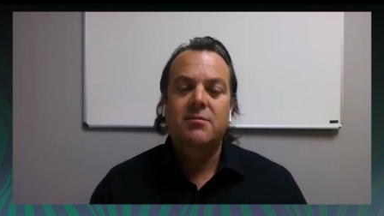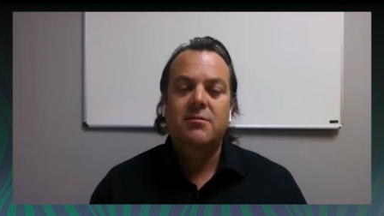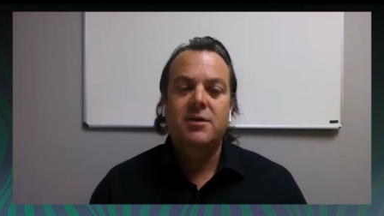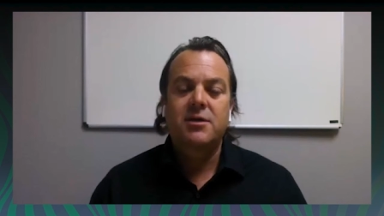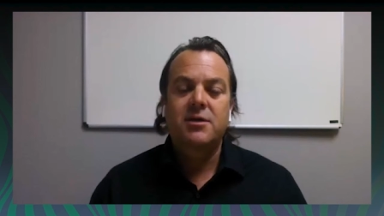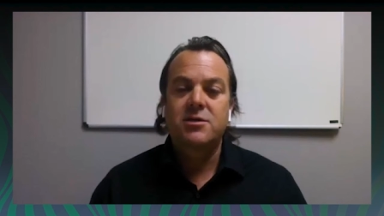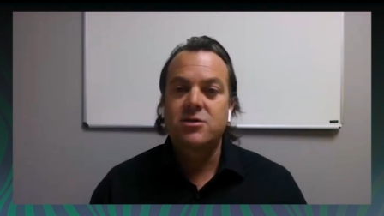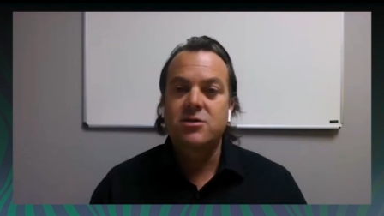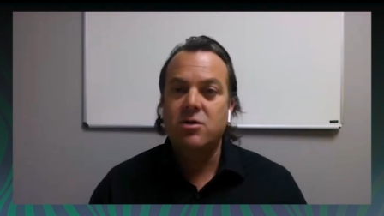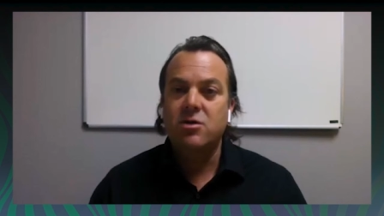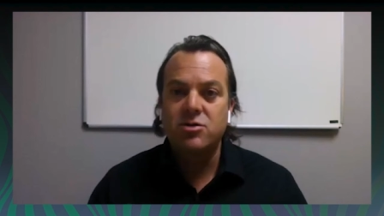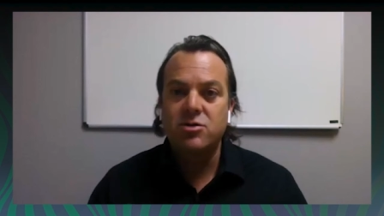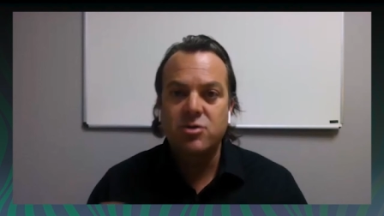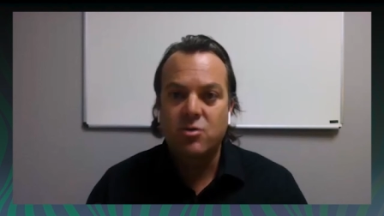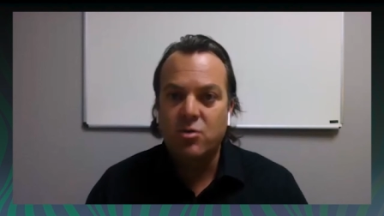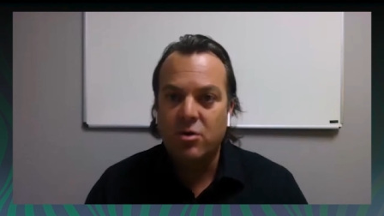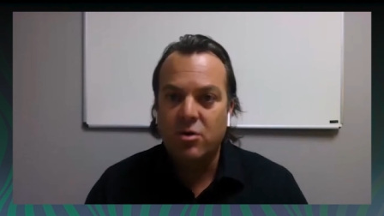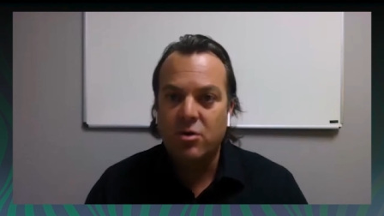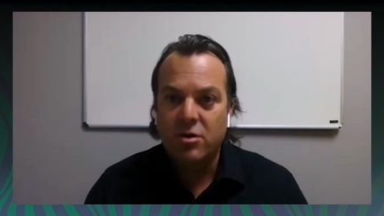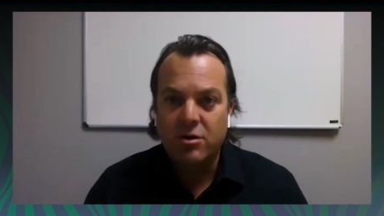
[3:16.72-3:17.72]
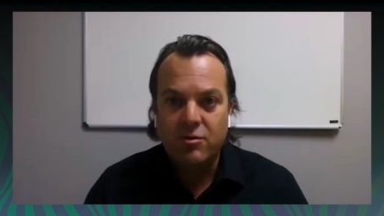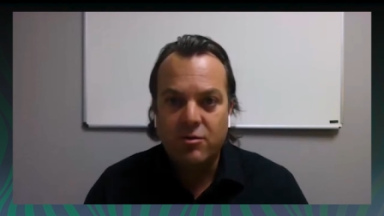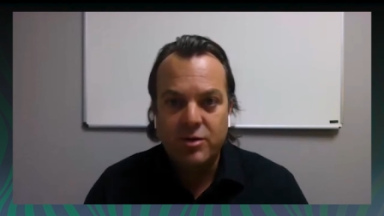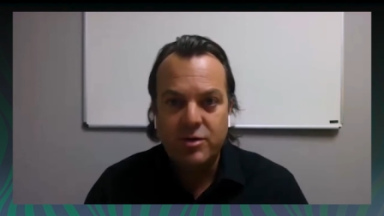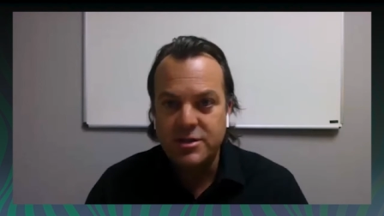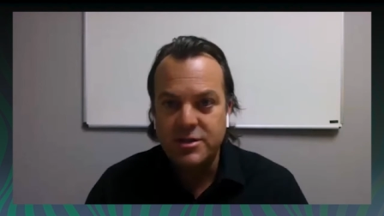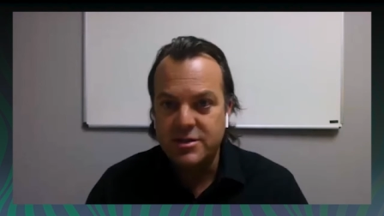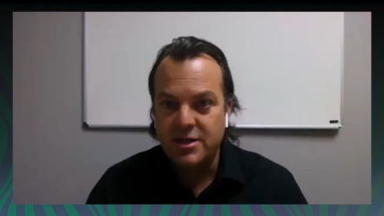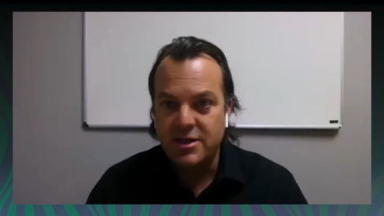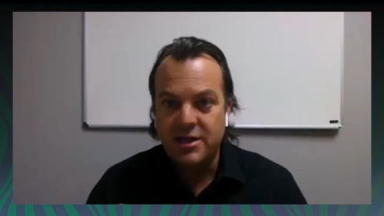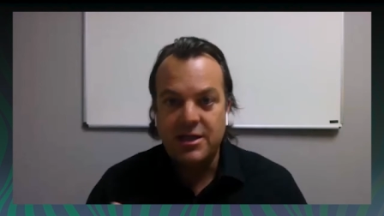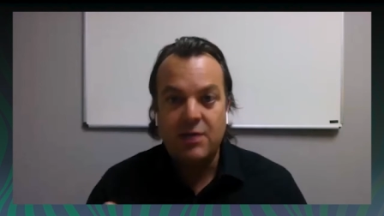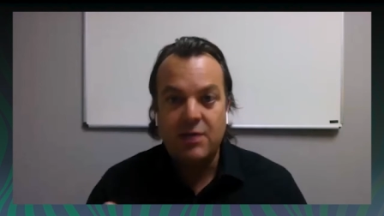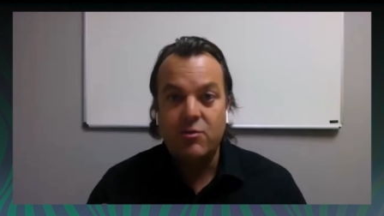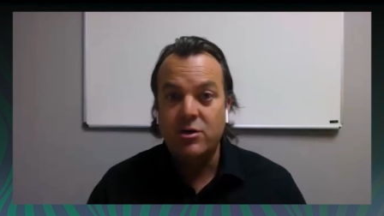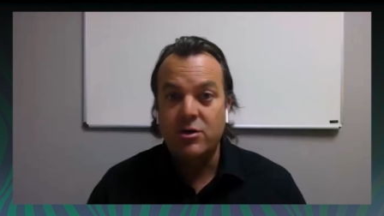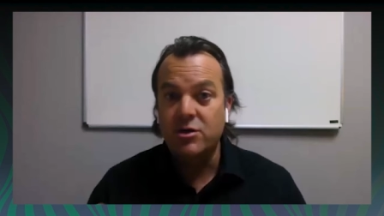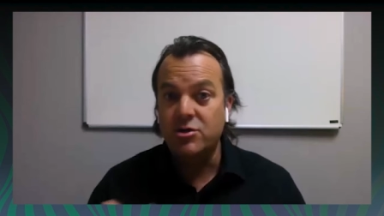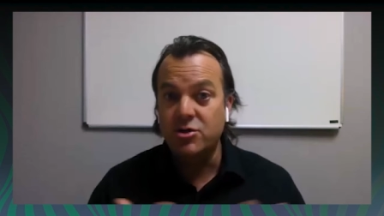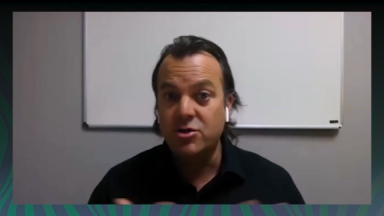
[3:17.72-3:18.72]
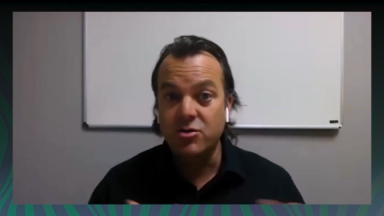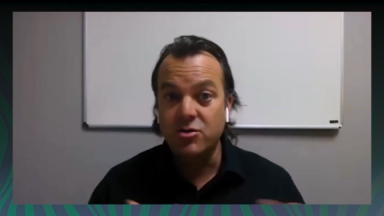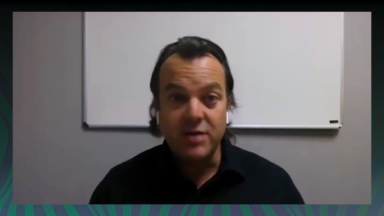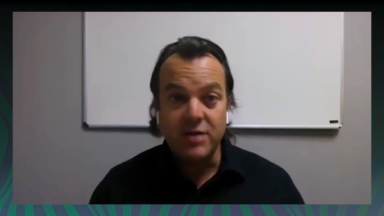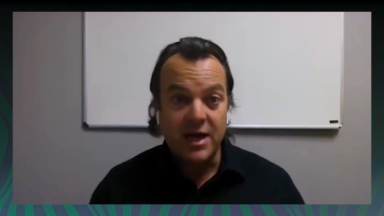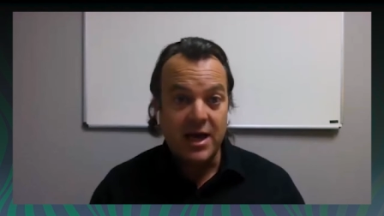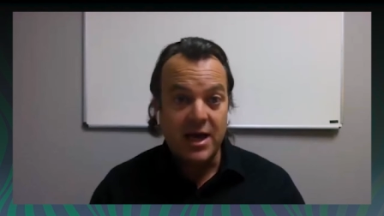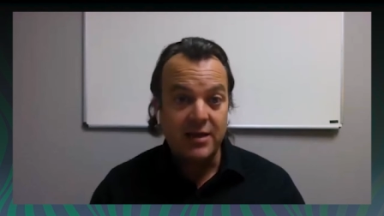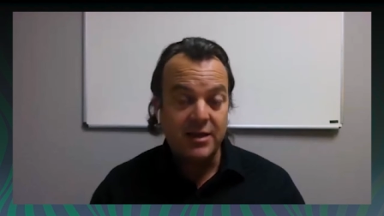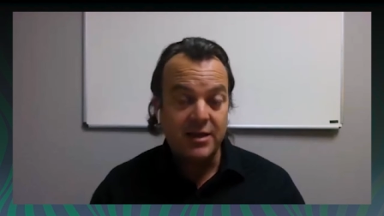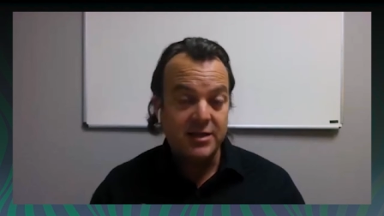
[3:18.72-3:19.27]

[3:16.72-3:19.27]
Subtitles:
in social work, and they want to do that,